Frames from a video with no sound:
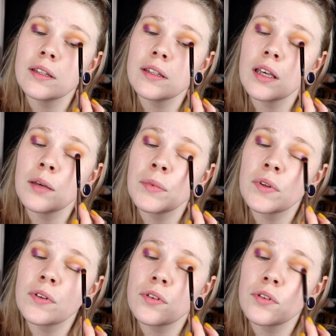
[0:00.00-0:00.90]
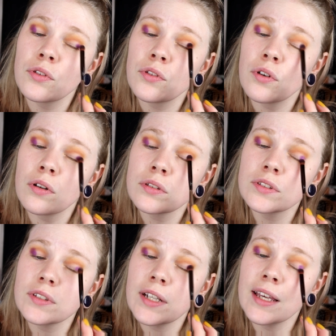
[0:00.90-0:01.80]
game is strong
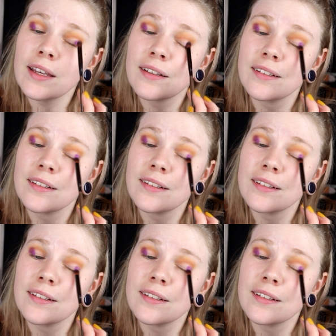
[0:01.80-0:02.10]
today.